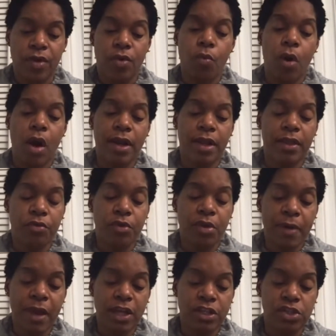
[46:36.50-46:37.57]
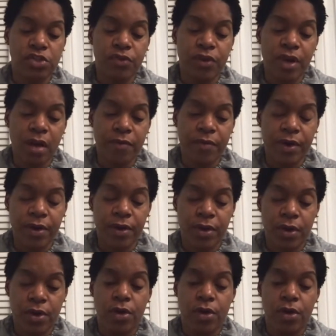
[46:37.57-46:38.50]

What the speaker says: 1 in 3 patients recover,